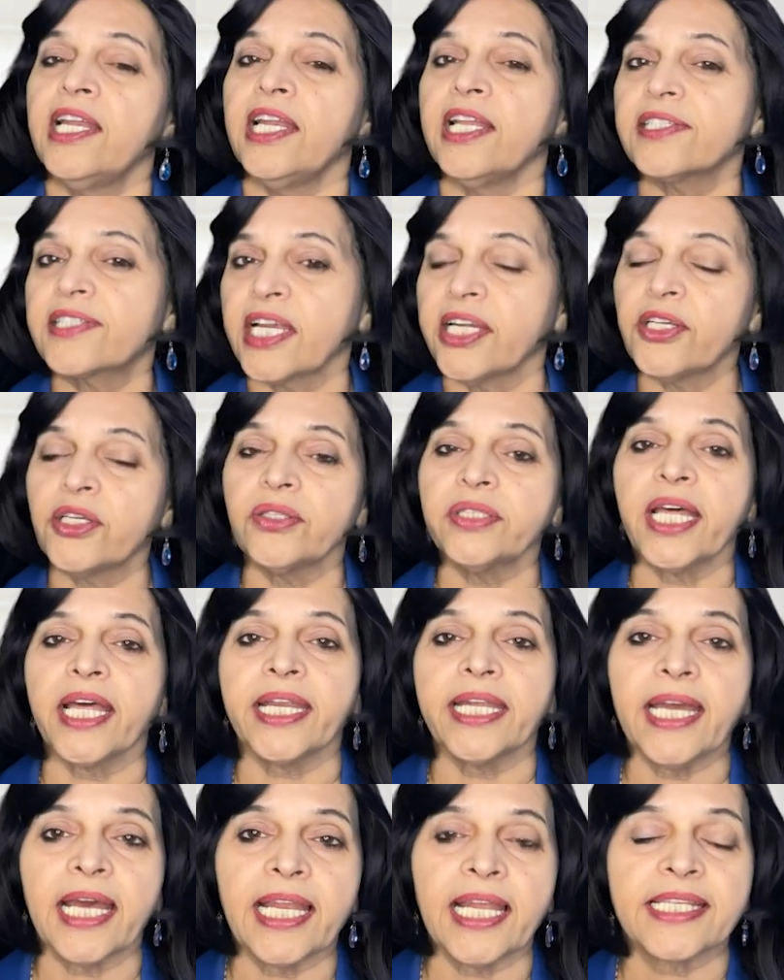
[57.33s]
listen to the
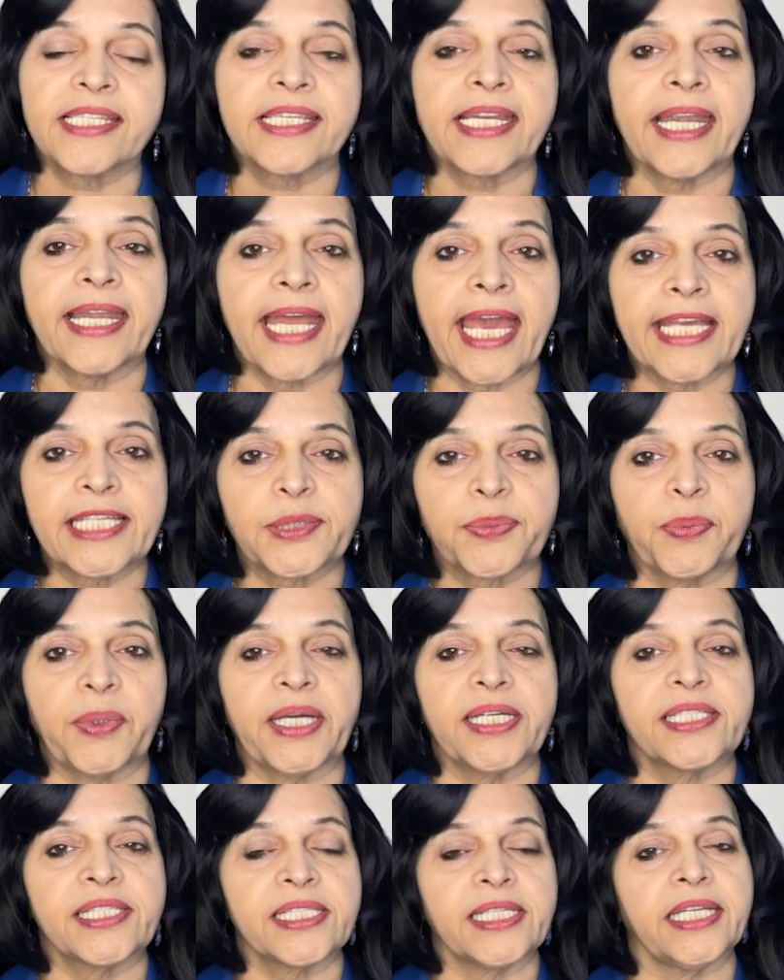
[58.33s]
real estate
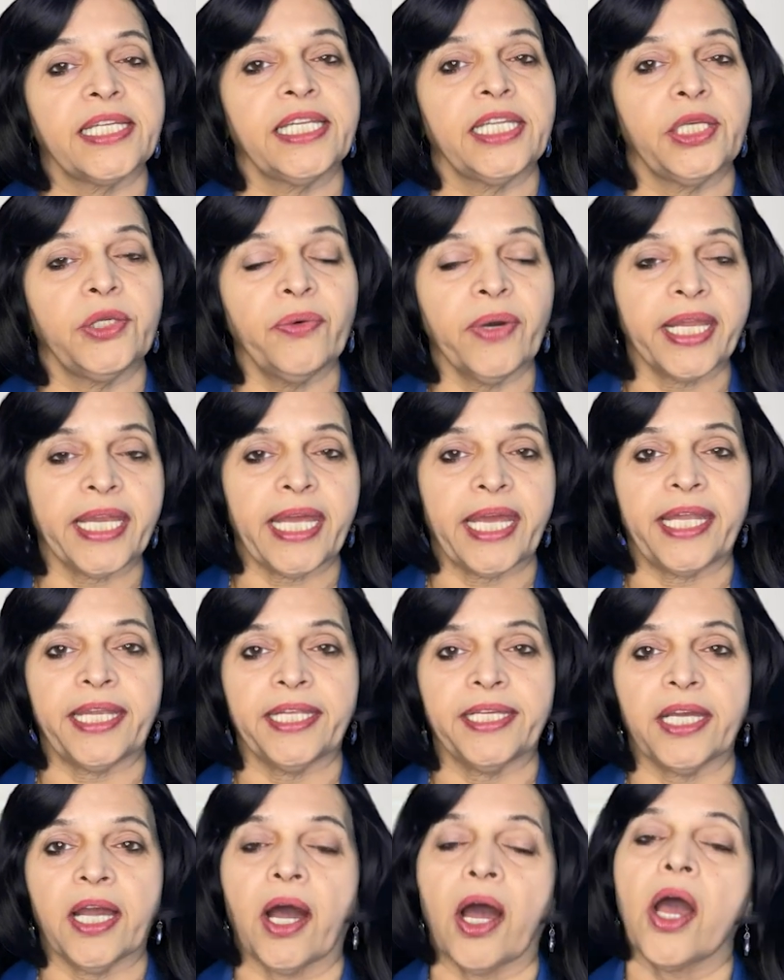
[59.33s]
experts in your
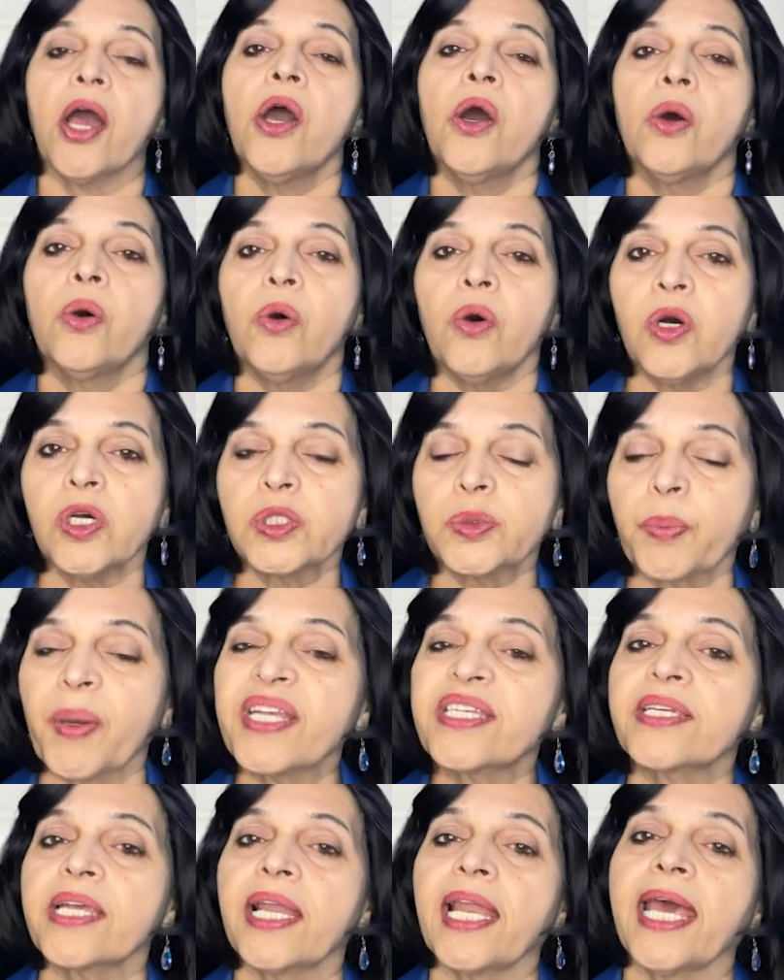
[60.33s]
area who
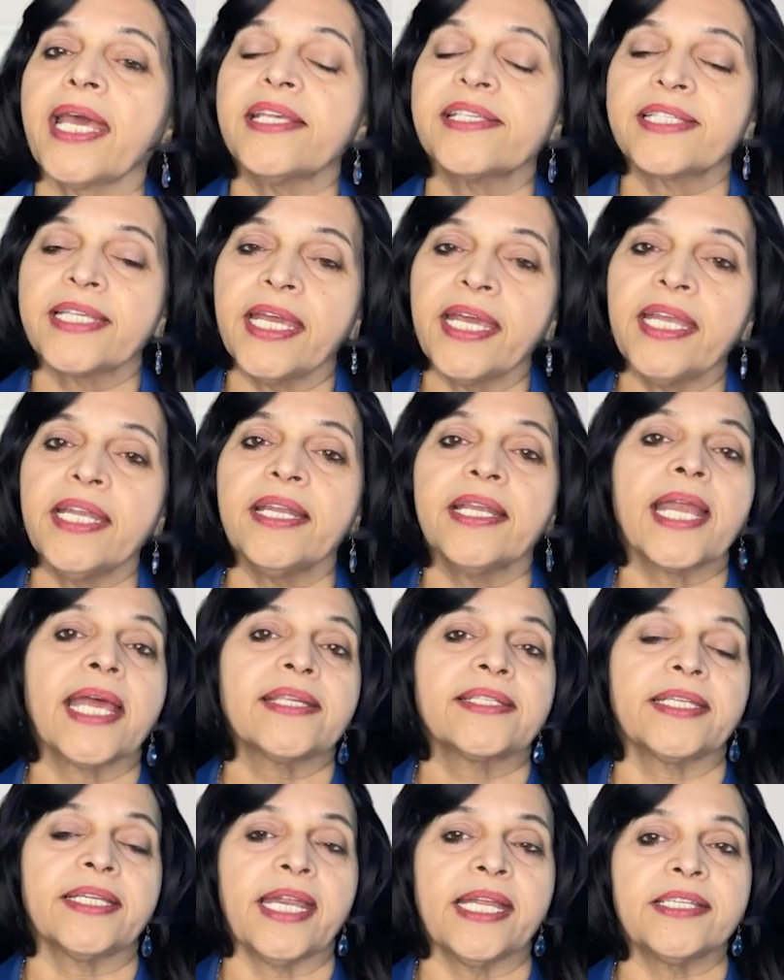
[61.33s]
specialize in
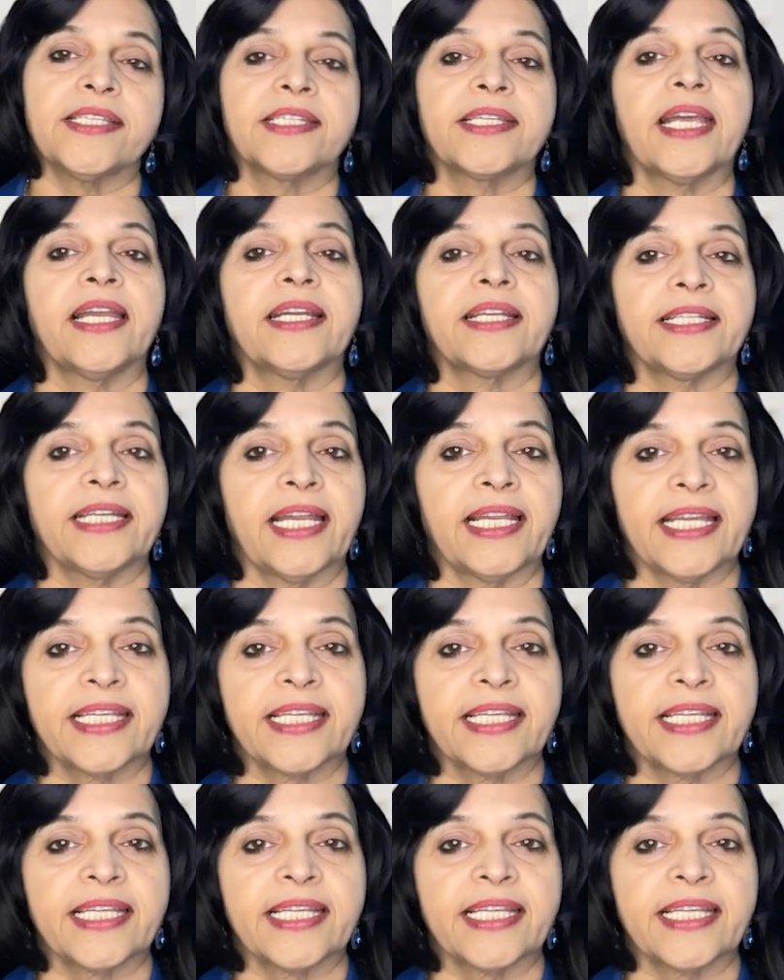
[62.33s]
residential real